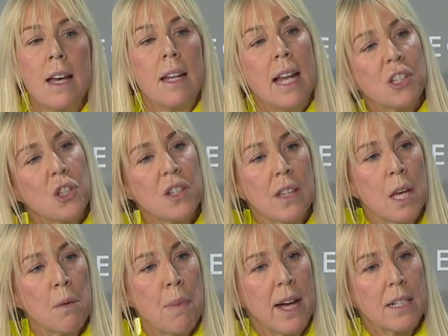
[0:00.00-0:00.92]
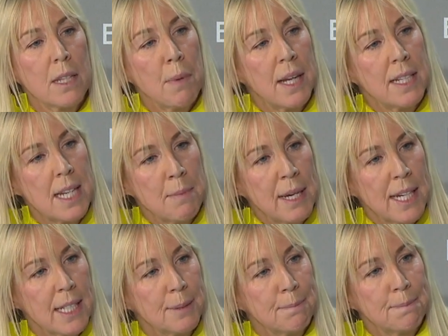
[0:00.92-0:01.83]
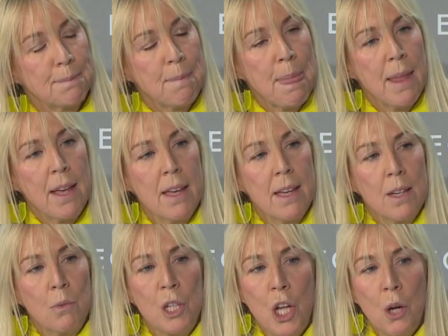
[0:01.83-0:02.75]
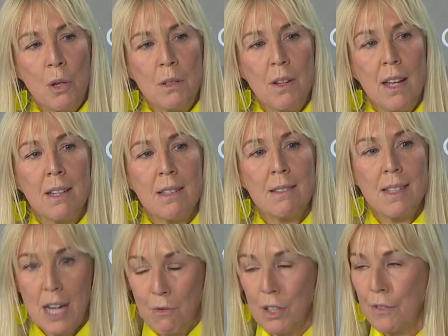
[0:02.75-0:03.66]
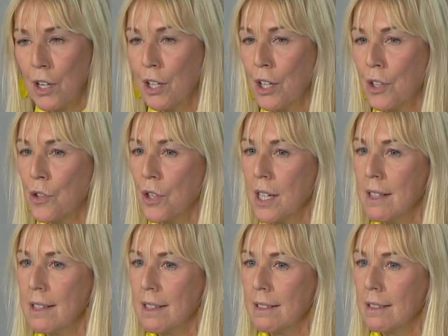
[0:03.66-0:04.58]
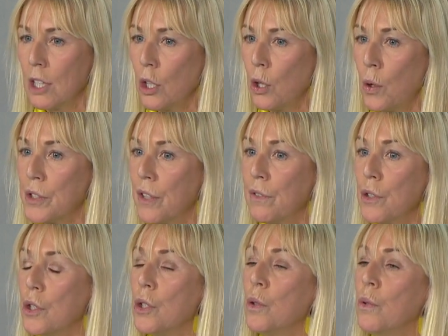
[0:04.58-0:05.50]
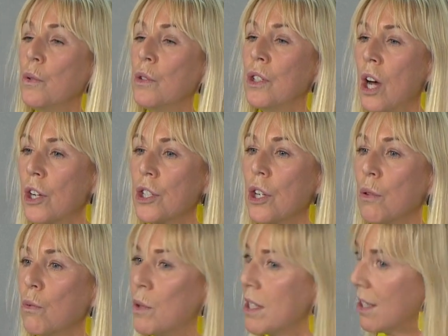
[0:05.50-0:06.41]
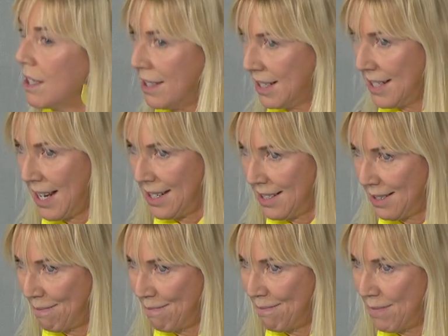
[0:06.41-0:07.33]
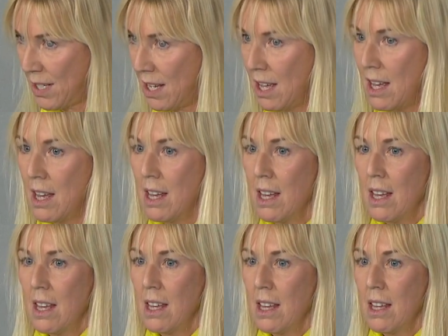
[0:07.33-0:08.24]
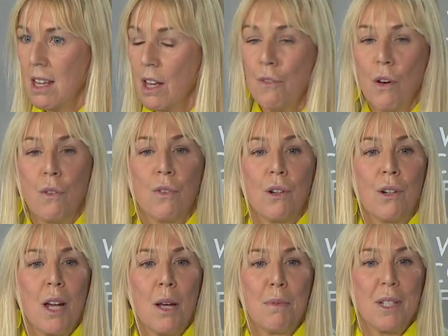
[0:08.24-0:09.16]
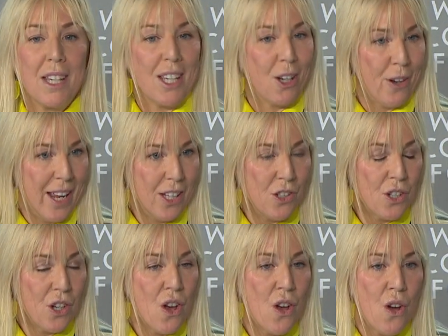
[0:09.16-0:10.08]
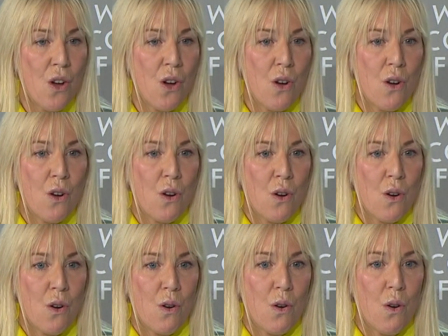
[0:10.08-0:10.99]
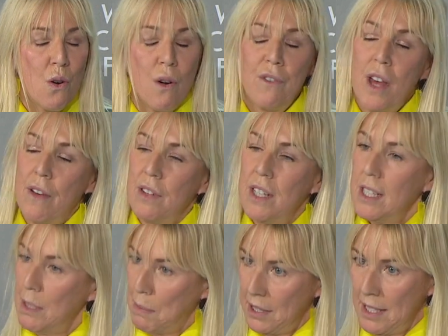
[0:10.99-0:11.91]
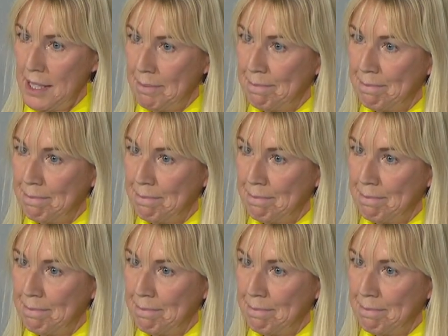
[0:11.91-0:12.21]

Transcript: Let's just think back to the pandemic. We know in several of our countries, the clause of do not resuscitate if over a particular age or if you have a disability.